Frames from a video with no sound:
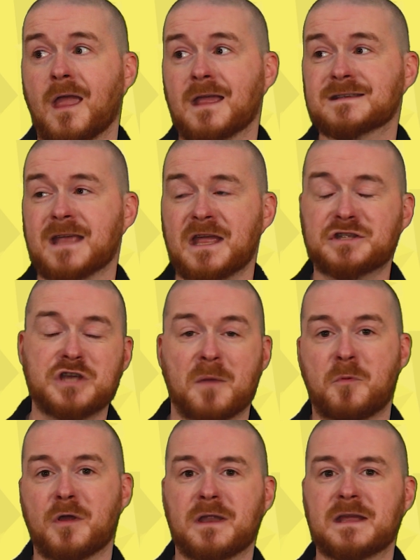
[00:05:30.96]
Is a
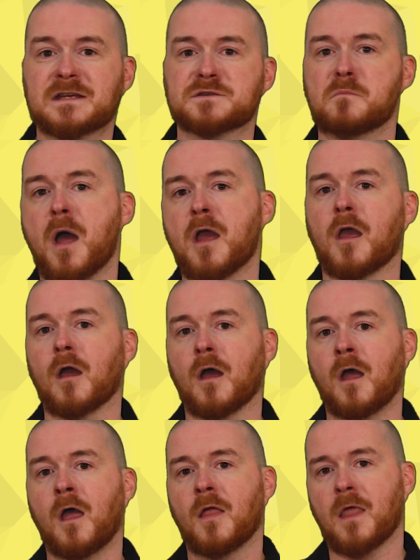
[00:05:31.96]
Japanese
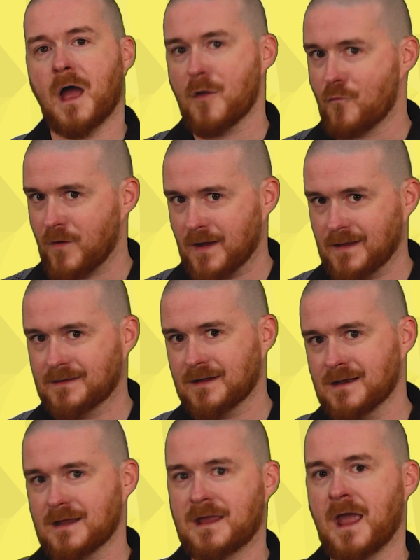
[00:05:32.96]
manga that I really
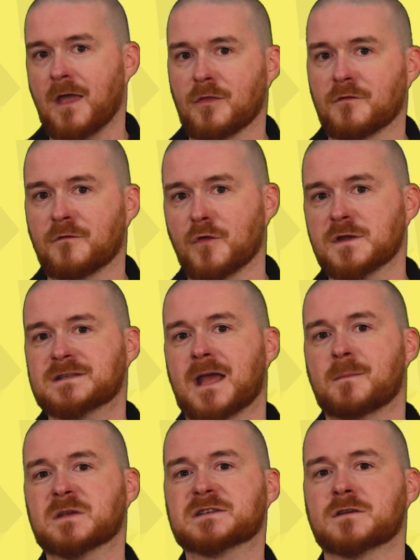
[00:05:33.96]
didn't get the first
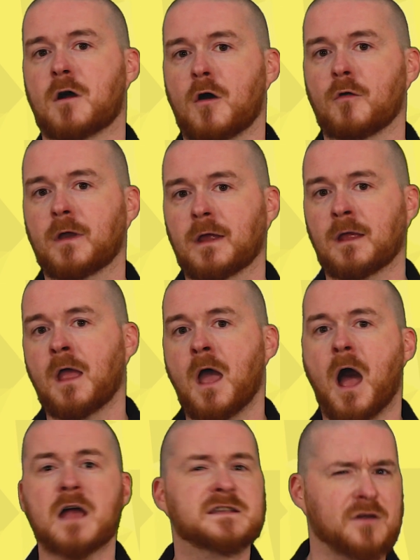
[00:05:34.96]
time I saw it.
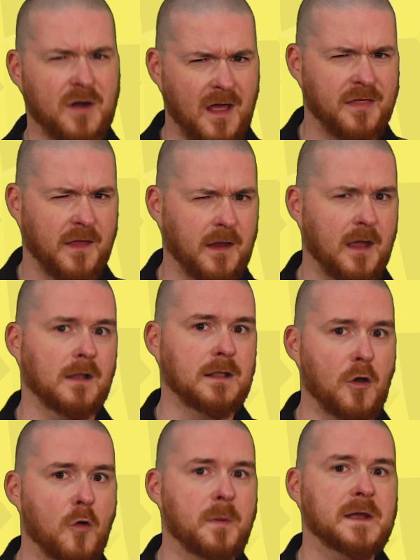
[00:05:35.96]
I saw it, I think, a
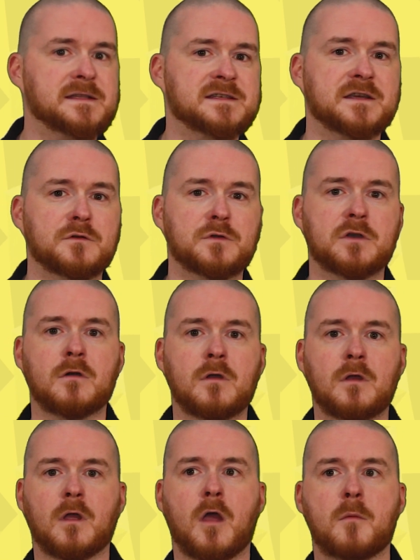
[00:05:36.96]
little bit too
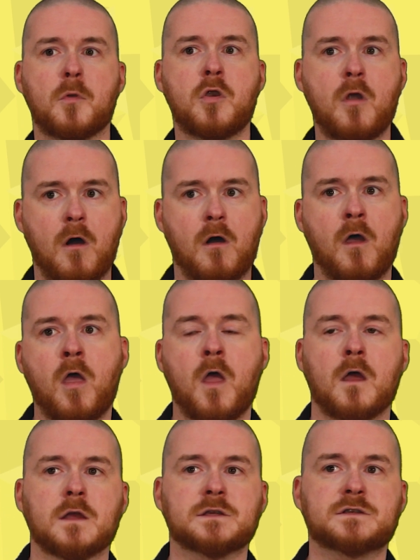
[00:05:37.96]
young. Not
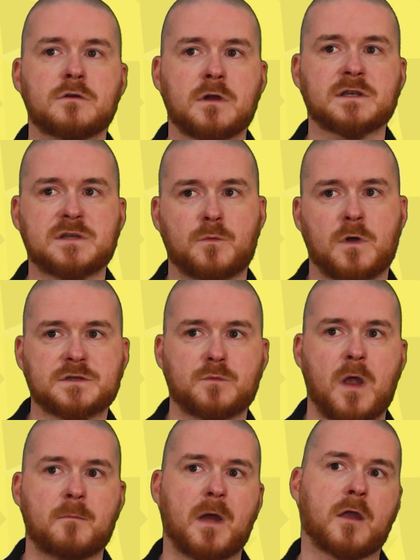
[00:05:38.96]
as young as I was
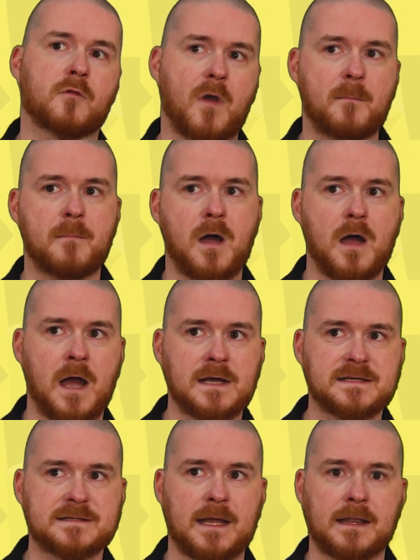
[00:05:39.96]
when my grandma
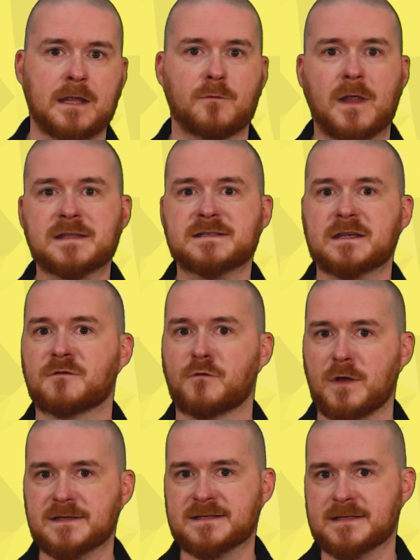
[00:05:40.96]
accidentally rented
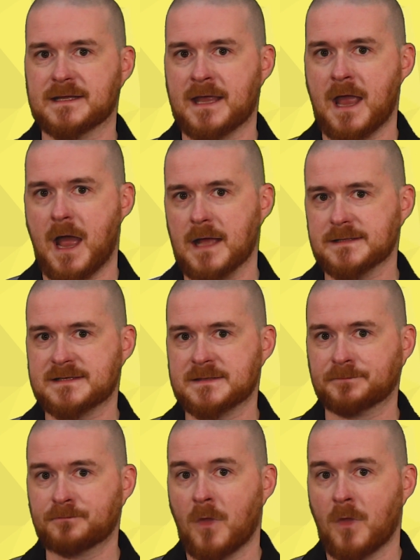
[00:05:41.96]
Fritz the Cat,